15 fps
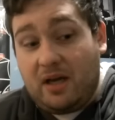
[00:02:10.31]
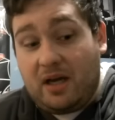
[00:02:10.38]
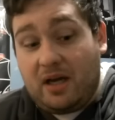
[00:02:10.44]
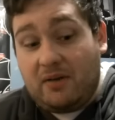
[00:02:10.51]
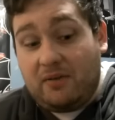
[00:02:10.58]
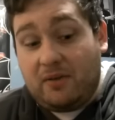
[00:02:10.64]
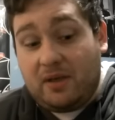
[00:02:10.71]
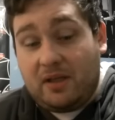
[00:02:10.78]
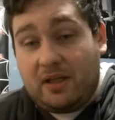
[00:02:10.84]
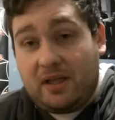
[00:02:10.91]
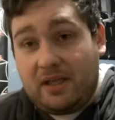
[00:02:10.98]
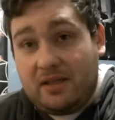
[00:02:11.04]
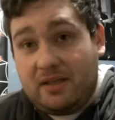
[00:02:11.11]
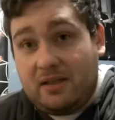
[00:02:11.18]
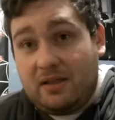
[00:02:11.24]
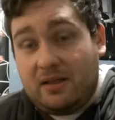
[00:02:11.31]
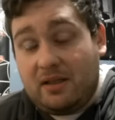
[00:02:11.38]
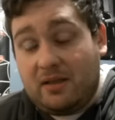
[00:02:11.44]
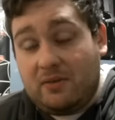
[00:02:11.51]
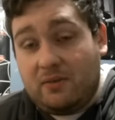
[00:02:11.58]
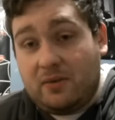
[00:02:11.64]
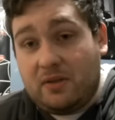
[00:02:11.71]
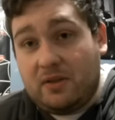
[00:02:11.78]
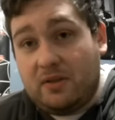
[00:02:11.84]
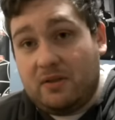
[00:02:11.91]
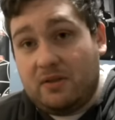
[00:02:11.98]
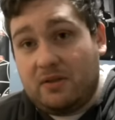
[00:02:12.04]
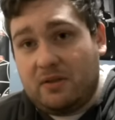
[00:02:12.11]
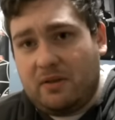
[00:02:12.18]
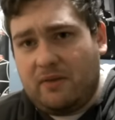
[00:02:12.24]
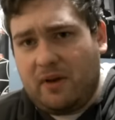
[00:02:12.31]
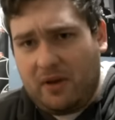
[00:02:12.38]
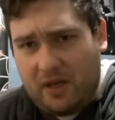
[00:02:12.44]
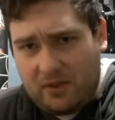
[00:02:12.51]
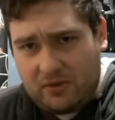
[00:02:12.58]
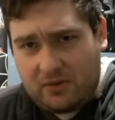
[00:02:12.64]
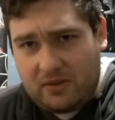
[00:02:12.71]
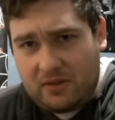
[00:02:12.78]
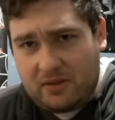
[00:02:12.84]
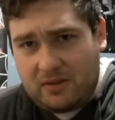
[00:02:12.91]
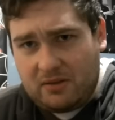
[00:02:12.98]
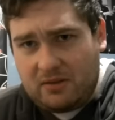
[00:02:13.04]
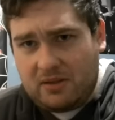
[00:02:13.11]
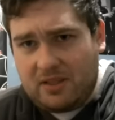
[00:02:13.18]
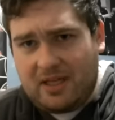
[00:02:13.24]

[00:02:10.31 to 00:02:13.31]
I really liked it. It was a very interesting series.